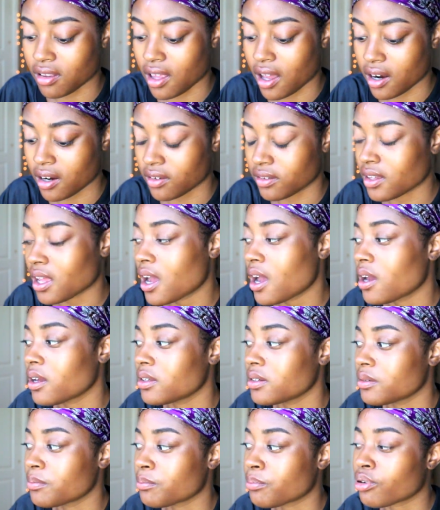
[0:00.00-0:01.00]
lot of
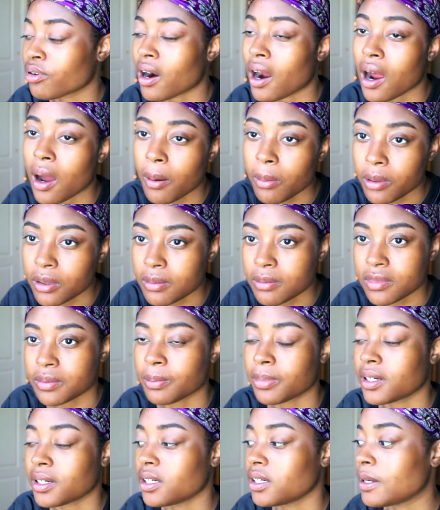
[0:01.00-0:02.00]
not problems
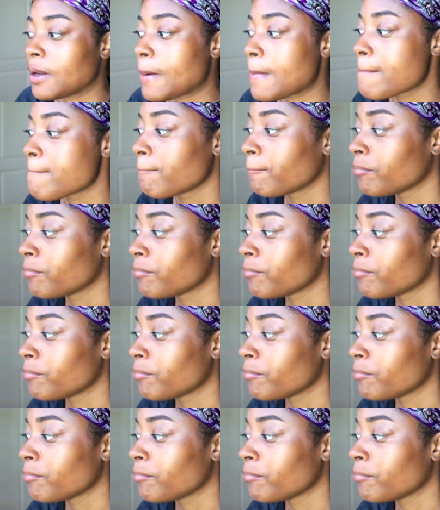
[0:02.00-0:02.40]
but